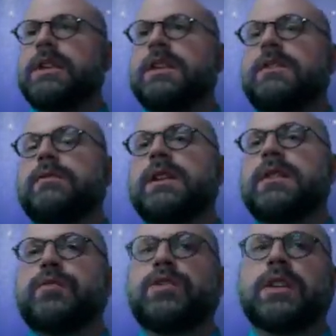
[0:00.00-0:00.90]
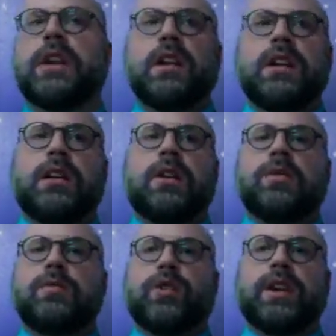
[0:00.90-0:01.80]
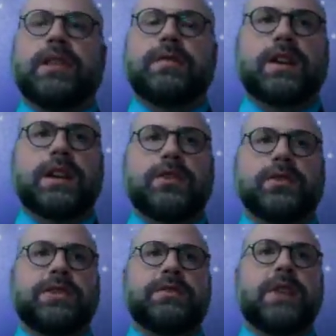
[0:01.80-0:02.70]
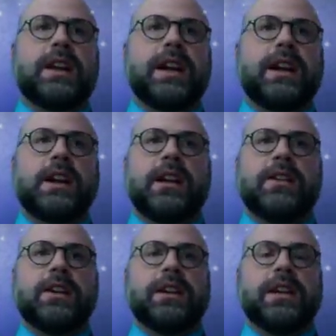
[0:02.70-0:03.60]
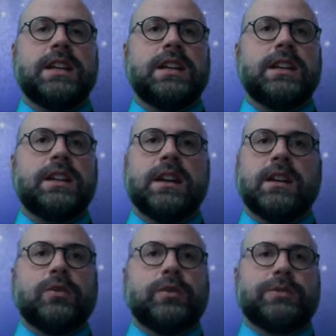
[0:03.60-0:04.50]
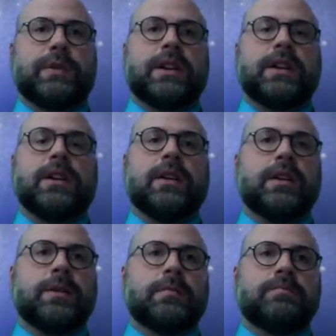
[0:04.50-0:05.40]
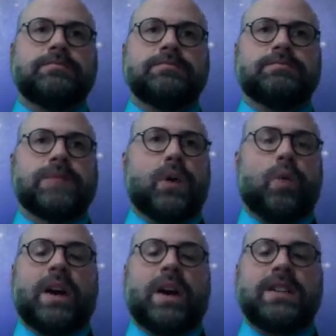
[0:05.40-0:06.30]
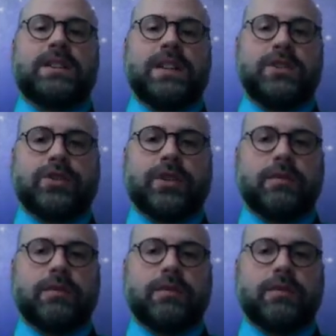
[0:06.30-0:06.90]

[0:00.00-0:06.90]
reading a book. Oh, the boy had freckles and red hair, and he was wearing a white T-shirt.